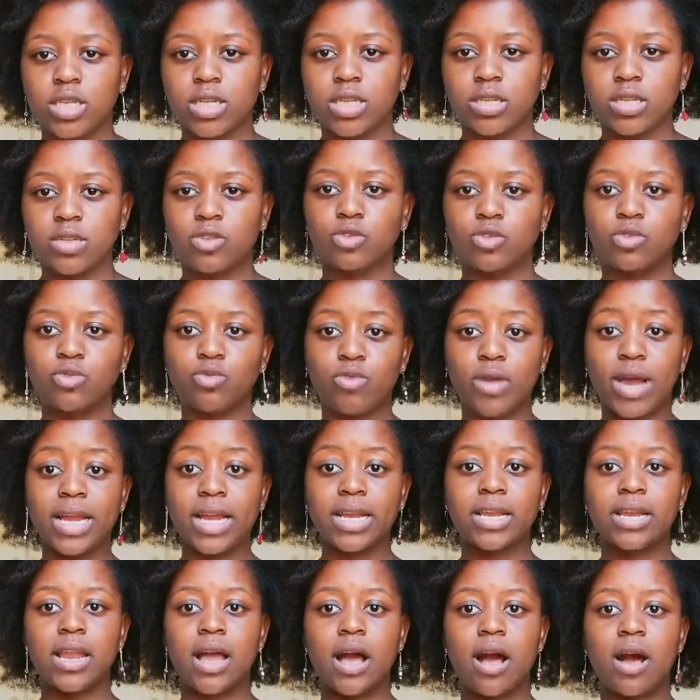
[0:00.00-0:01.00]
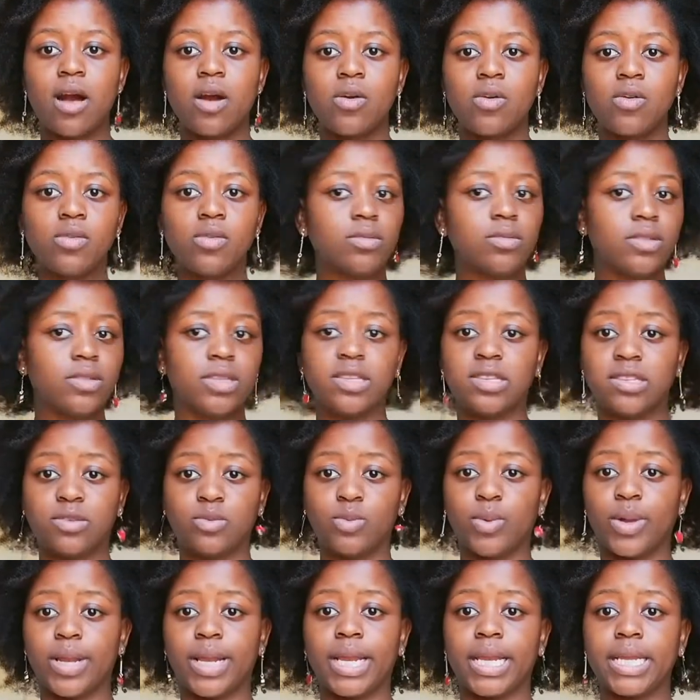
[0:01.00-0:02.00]
So right now, this is what
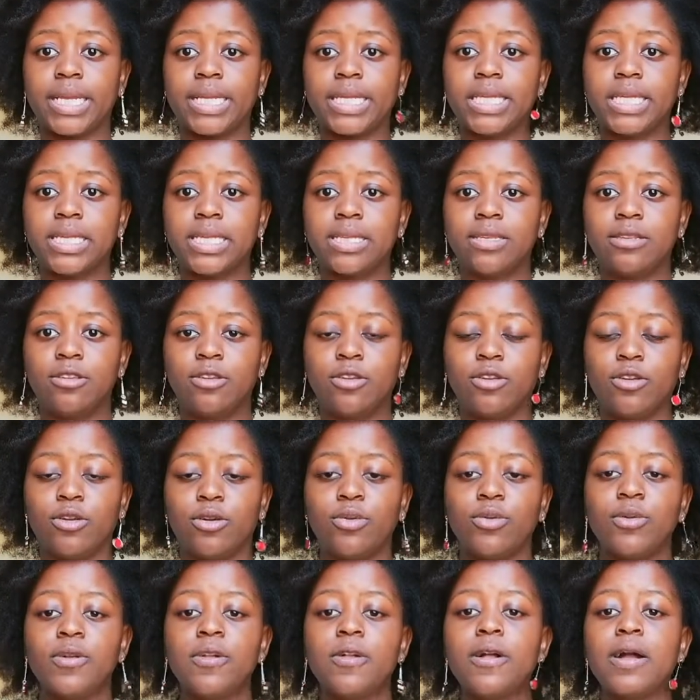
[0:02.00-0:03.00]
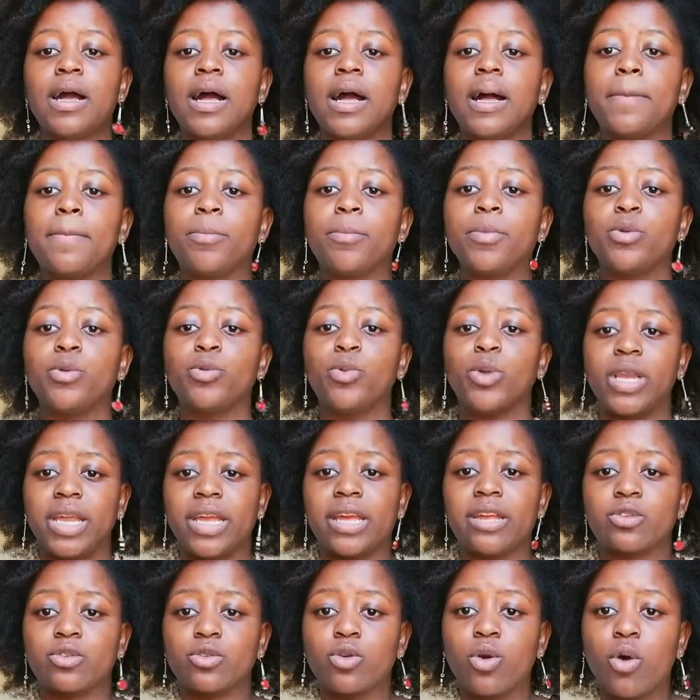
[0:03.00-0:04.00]
it is, you know, but when it gets
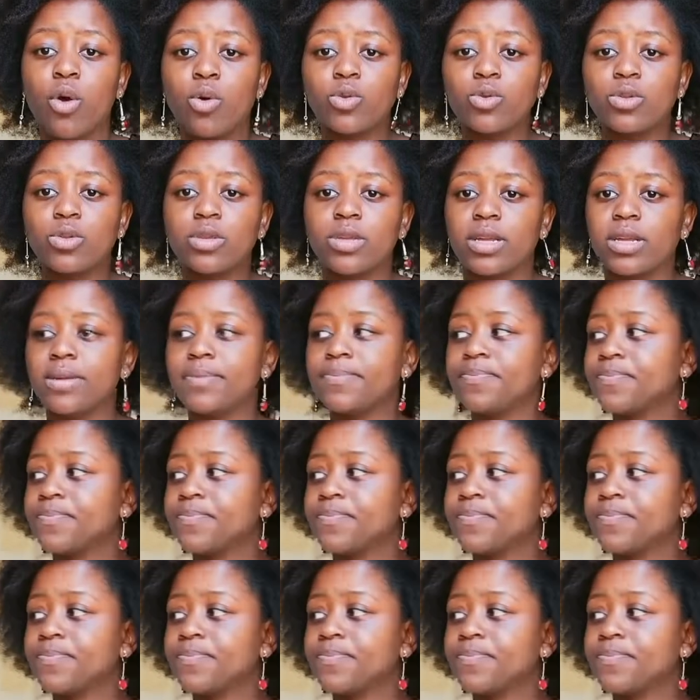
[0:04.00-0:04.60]
colder,